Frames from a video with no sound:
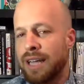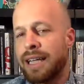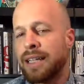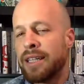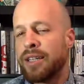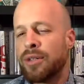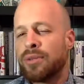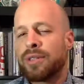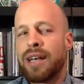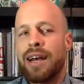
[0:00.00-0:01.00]
Did he
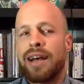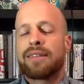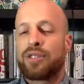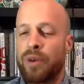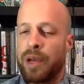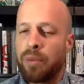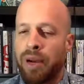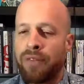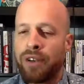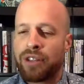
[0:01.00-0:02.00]
use the screen
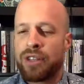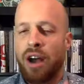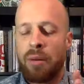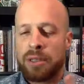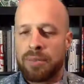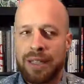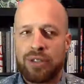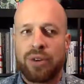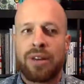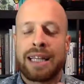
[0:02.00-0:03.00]
printing version to almost make
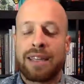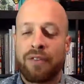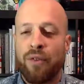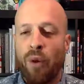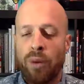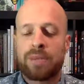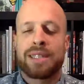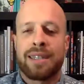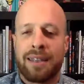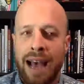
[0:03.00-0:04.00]
sort of like the forms
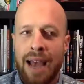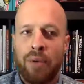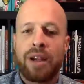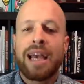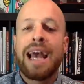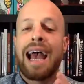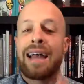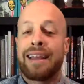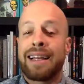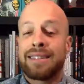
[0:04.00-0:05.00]
and the line work,
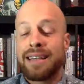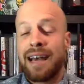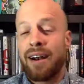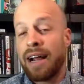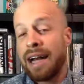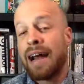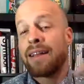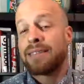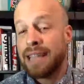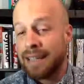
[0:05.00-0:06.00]
and then he said, all right,
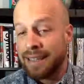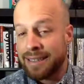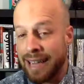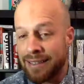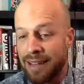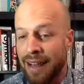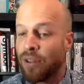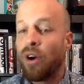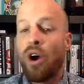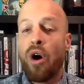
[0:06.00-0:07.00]
now let's take this next
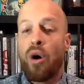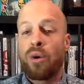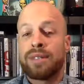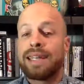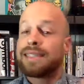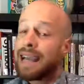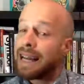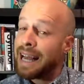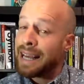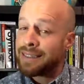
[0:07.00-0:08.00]
level? Or did he take
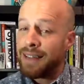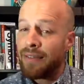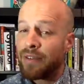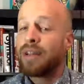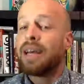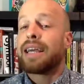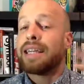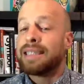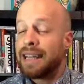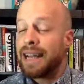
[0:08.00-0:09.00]
it next level,
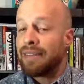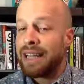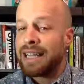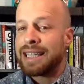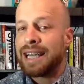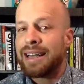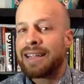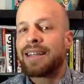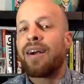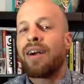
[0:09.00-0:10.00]
he did everything he did, and then
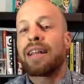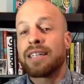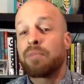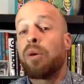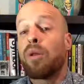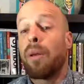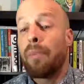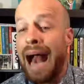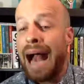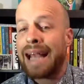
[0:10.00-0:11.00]
he said, all right, let's pull it
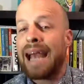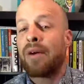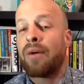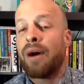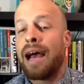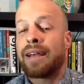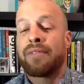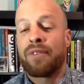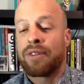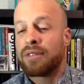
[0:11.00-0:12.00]
back. How do I
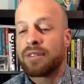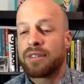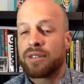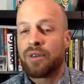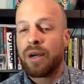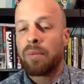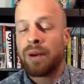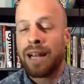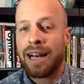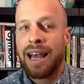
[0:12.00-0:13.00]
convert this into screen
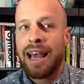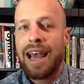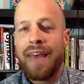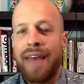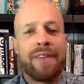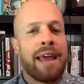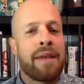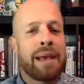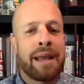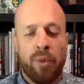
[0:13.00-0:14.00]
printing? And
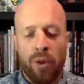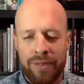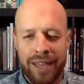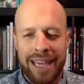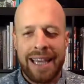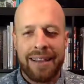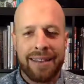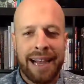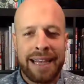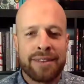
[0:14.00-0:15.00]
then made more of the key
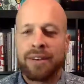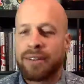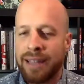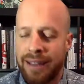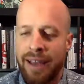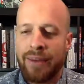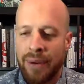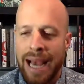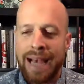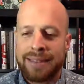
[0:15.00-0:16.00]
line look that the other
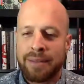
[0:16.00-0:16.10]
one has.